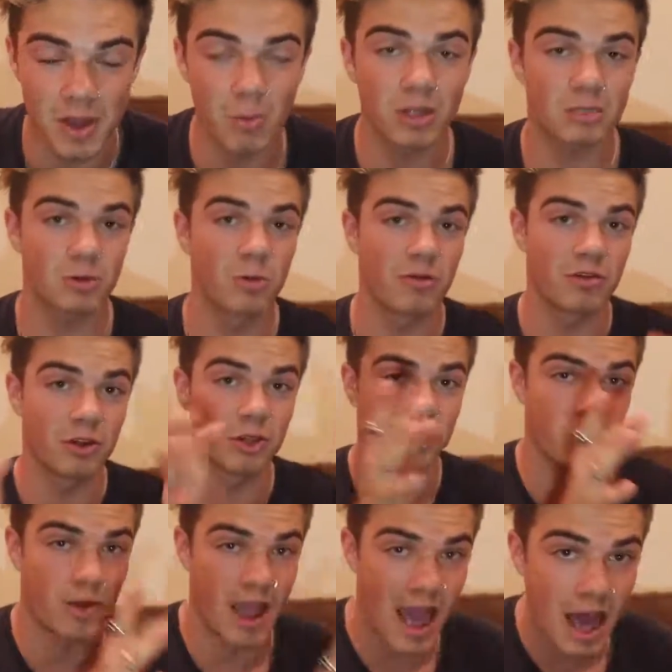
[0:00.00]
and once we move into
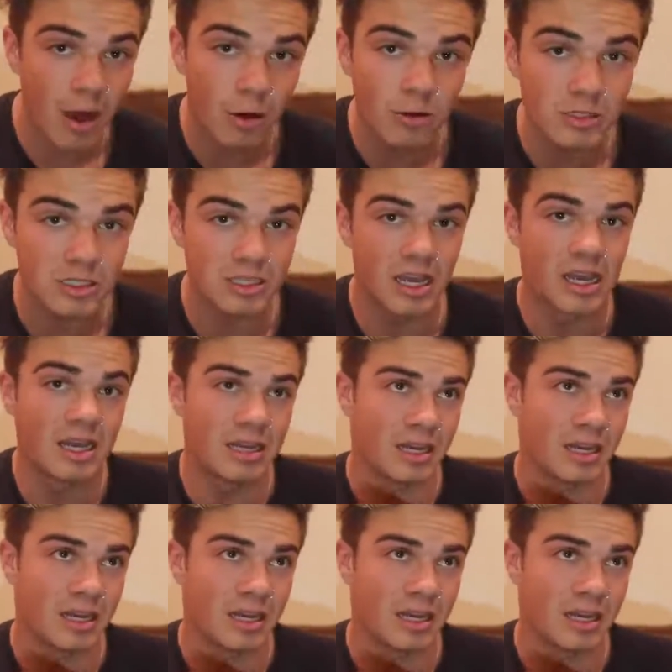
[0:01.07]
the new house,